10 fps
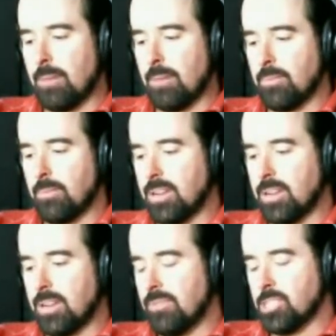I
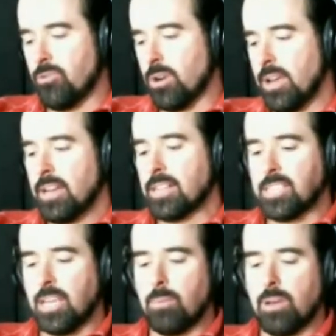mentioned this before,
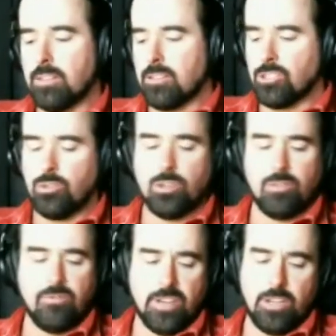not to sing, but
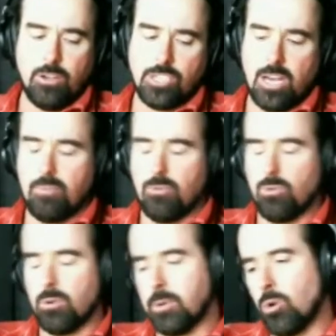there's YouTube videos
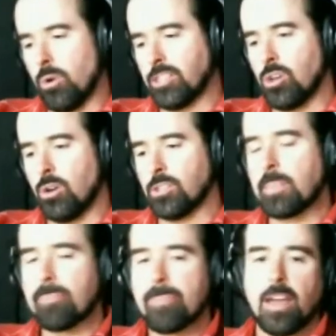up, but we're recording
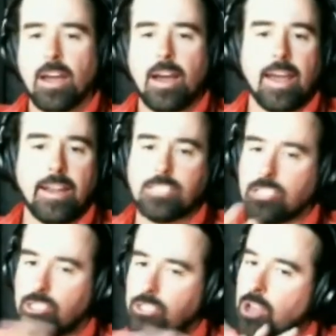songs, and
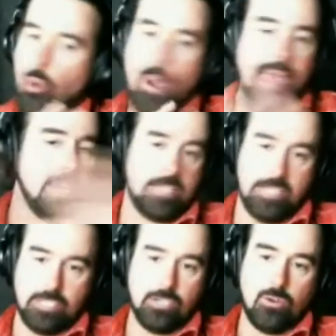this is in no way
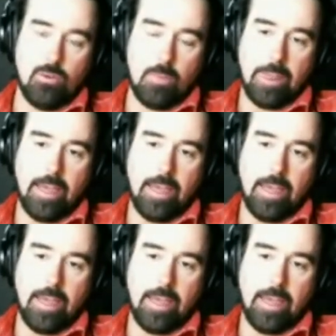egotistical.